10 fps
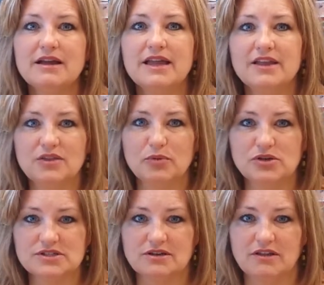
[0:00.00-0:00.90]
in the
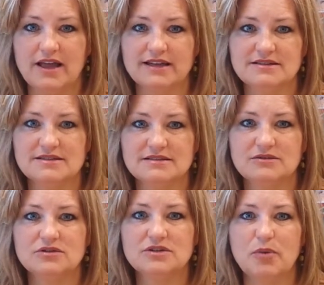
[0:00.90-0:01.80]
personal lines
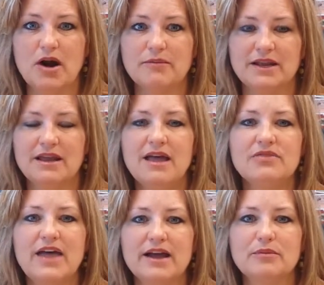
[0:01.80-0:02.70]
department
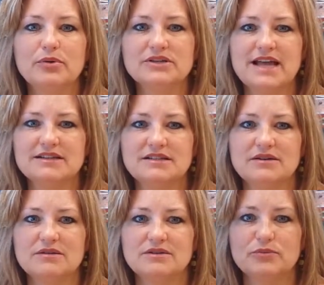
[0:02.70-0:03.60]
that can protect
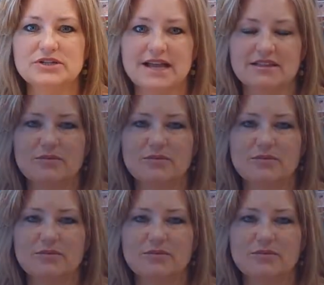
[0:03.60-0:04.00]
the